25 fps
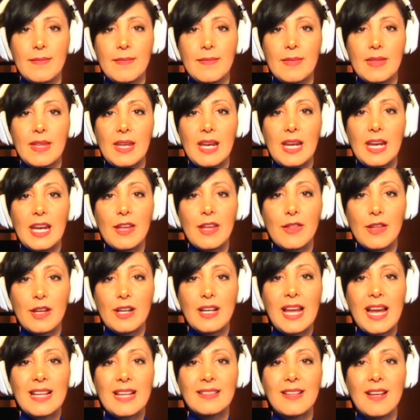
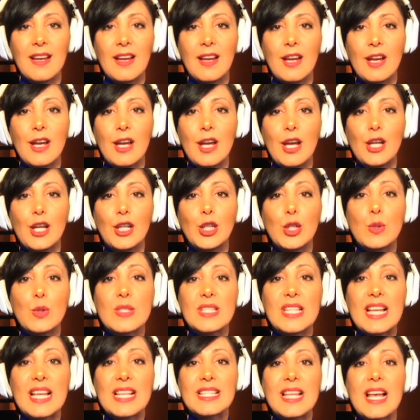Ethernet
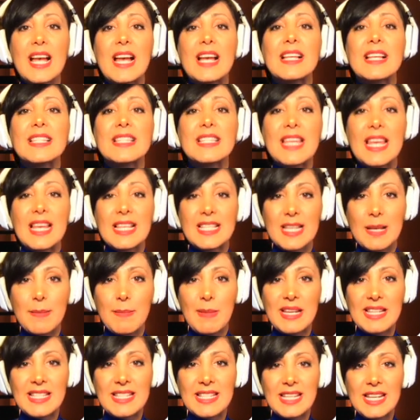uses
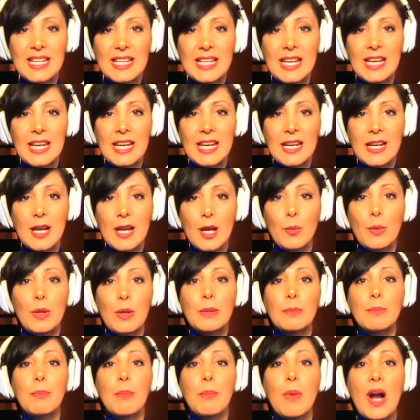CSMA-CD with
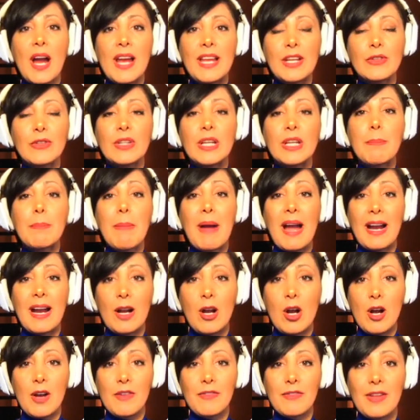binary
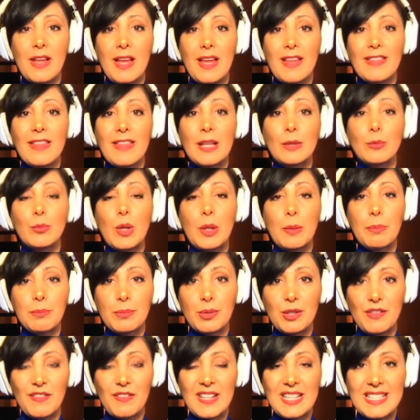backoff that we
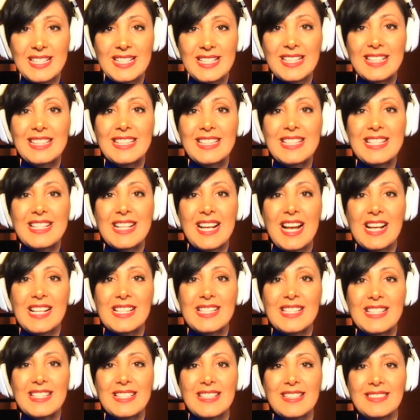previously
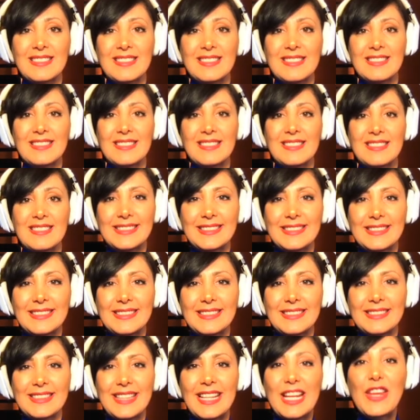discussed.
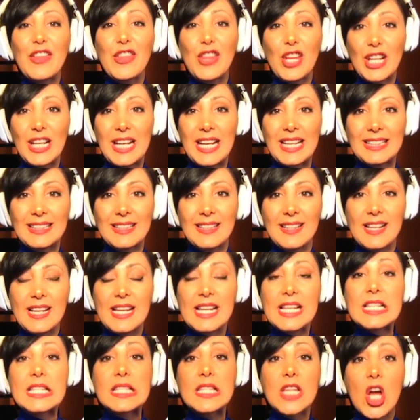Ethernet is
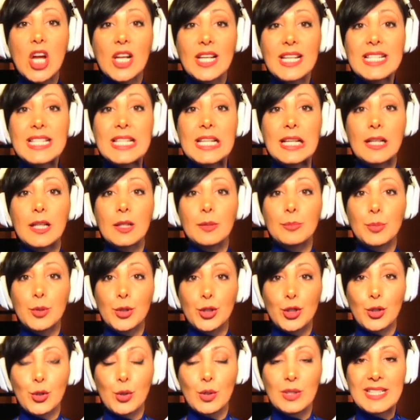not a single
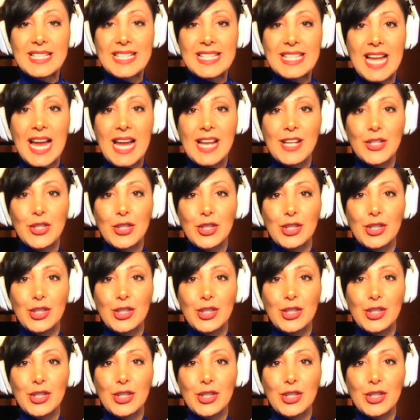protocol standard.